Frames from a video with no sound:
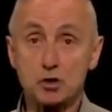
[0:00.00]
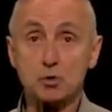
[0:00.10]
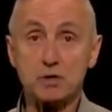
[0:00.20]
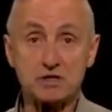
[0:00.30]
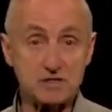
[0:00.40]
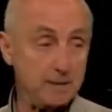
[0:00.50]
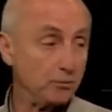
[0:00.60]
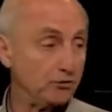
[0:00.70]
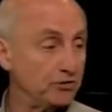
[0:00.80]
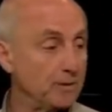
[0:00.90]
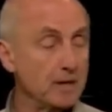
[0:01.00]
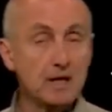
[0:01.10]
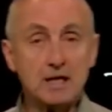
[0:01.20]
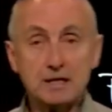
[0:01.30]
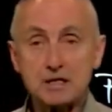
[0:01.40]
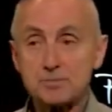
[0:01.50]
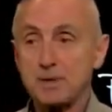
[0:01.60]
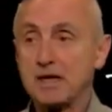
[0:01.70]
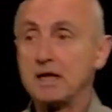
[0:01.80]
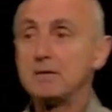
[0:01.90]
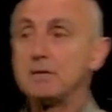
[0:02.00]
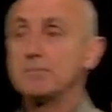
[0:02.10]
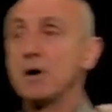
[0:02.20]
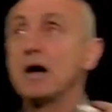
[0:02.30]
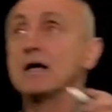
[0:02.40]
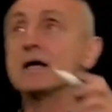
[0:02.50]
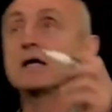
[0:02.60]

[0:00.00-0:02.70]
two examples. Let's begin by